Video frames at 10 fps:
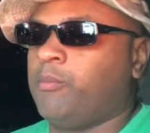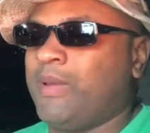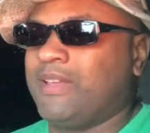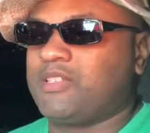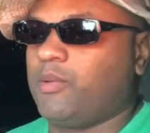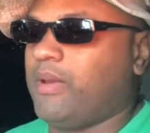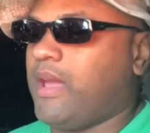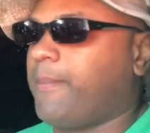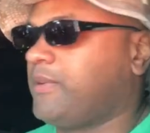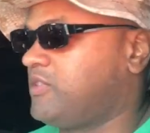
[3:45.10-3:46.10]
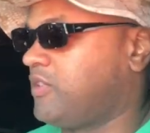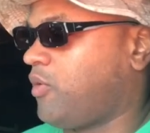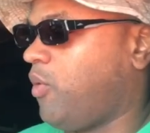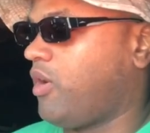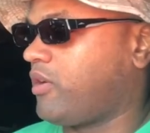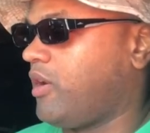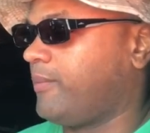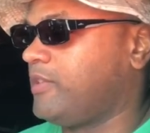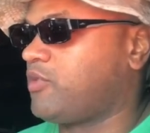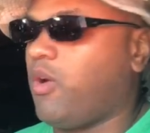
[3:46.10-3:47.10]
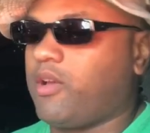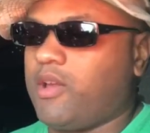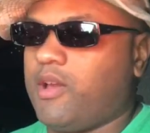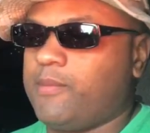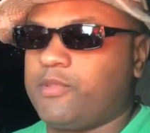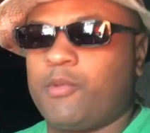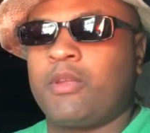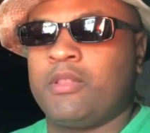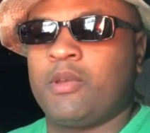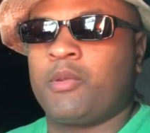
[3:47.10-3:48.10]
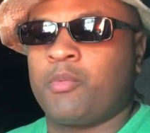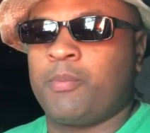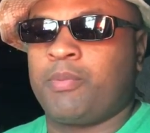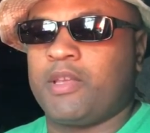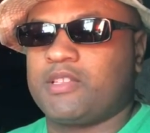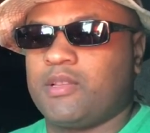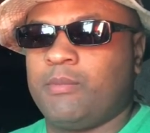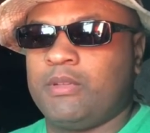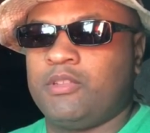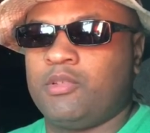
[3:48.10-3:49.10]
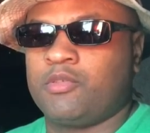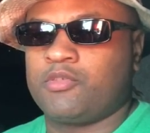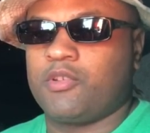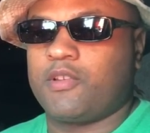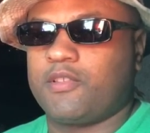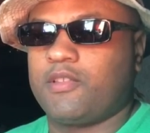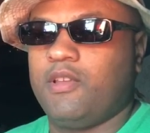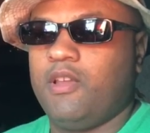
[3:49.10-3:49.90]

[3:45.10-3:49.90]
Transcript: Basically, what happened is these Qualcomms, they're replacing them in the newer trucks.